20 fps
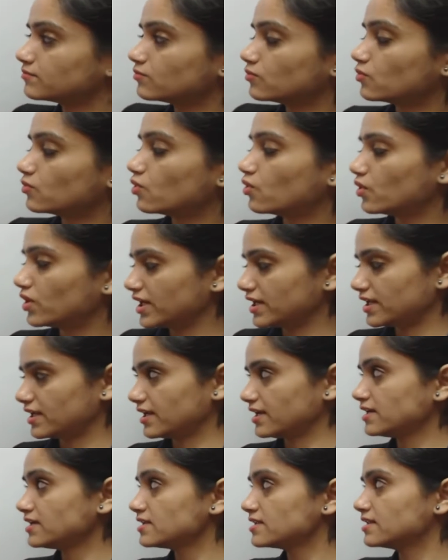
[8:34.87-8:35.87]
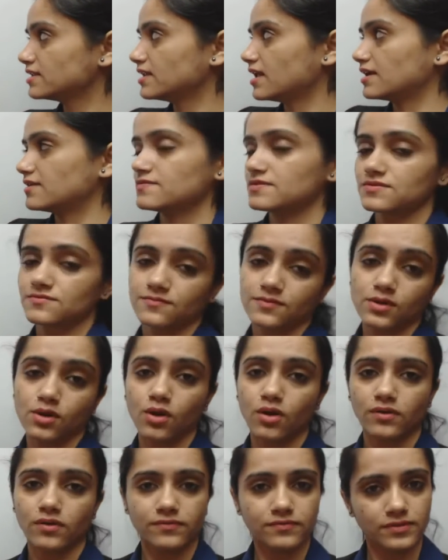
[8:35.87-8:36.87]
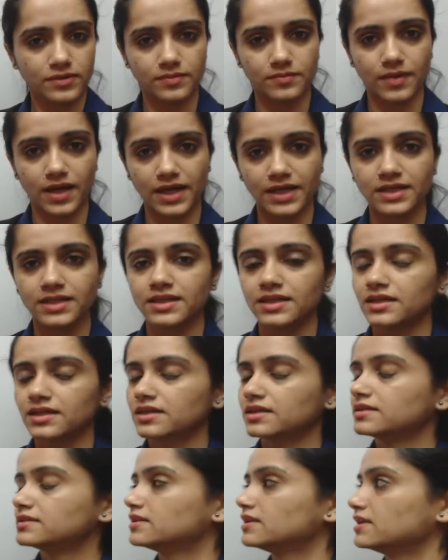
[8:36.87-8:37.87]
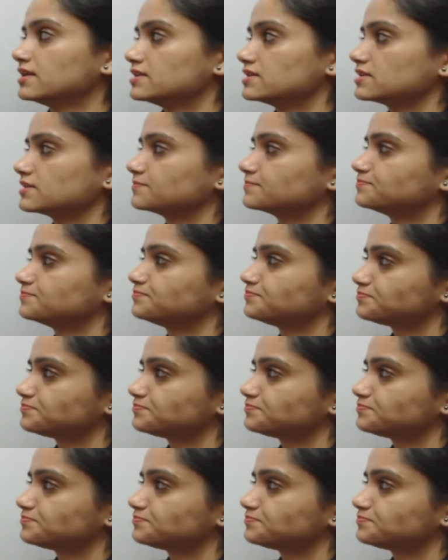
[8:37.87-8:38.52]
more data rate that is offered by 3G.